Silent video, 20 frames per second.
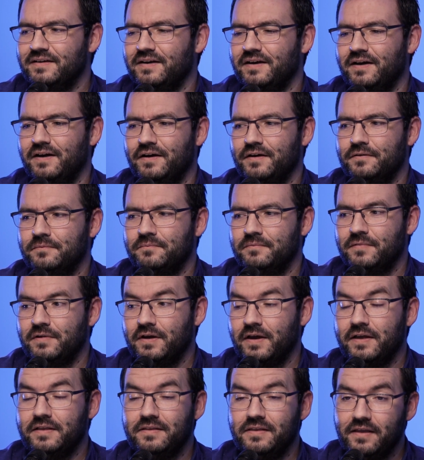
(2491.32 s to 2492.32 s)
And
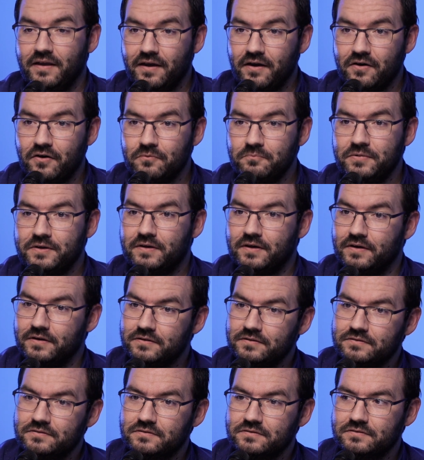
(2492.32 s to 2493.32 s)
now,
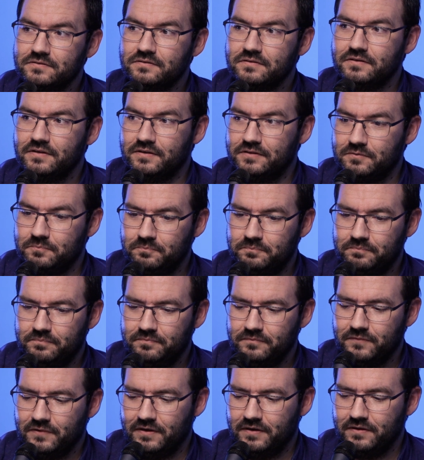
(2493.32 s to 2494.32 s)
because it's
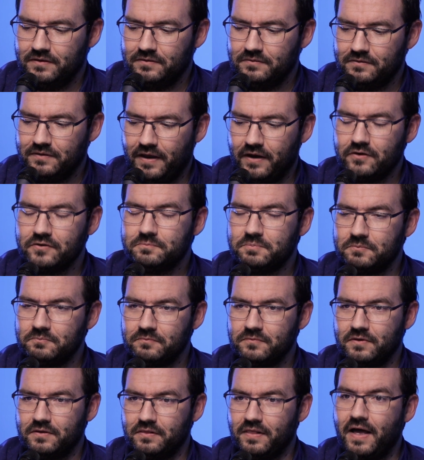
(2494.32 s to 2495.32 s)
been
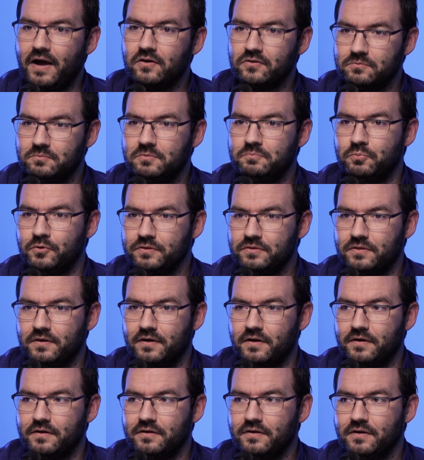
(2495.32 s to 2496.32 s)
allowed to be put
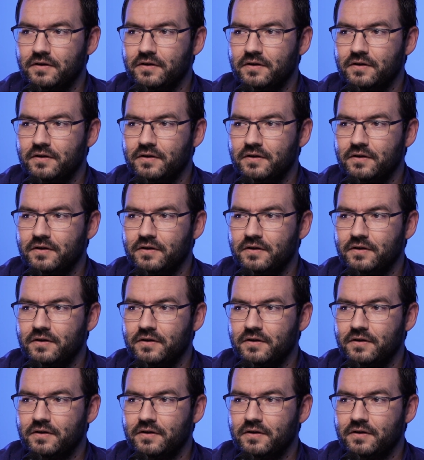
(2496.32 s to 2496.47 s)
there,